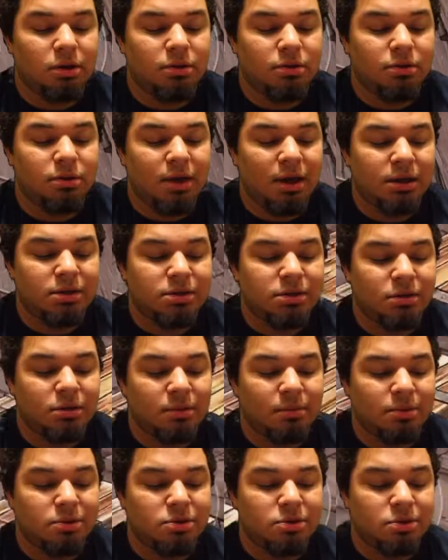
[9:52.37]
to do that slowly
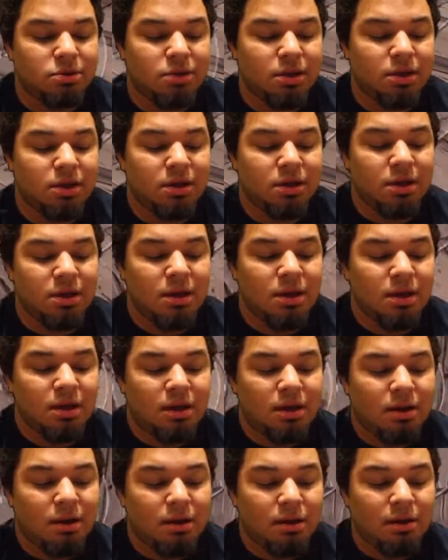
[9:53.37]
but surely
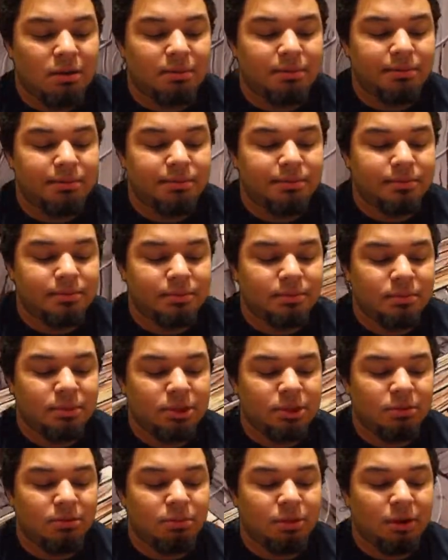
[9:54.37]

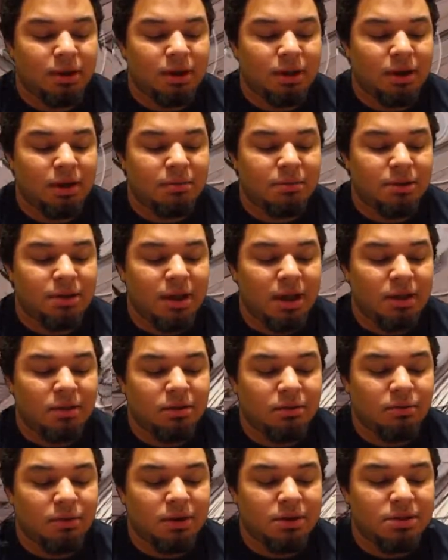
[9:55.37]
to bring it up to that.
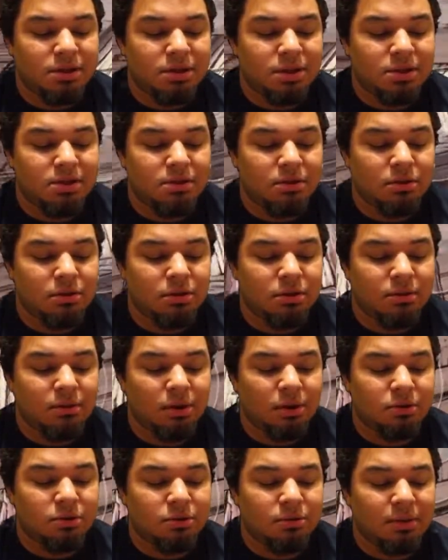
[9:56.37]
The rest of these are going to
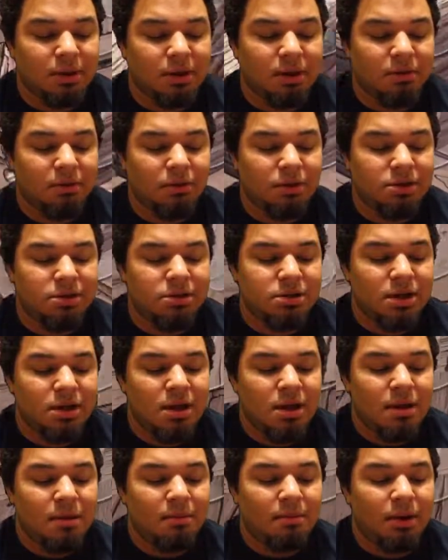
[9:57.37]
also be increased,
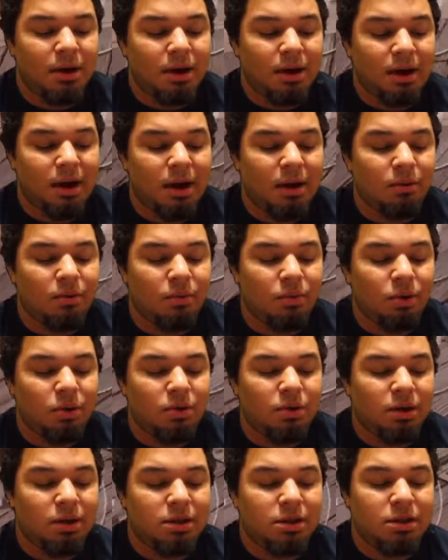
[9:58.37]
but I will
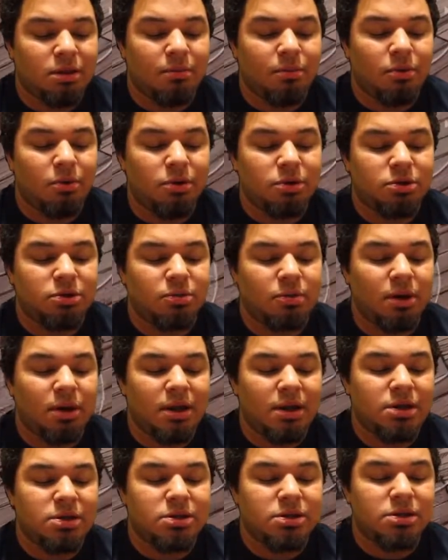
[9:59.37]
get to the point to where
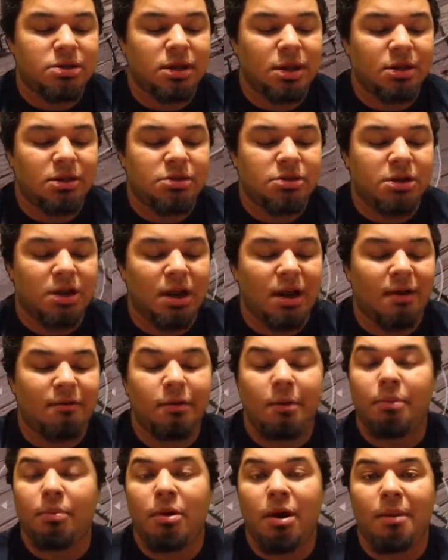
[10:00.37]
each container is going to have
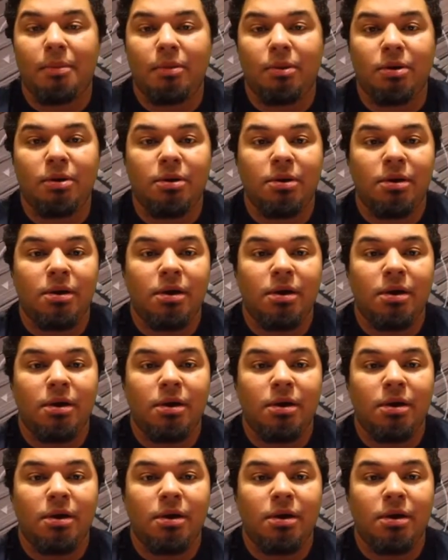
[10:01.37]
the proper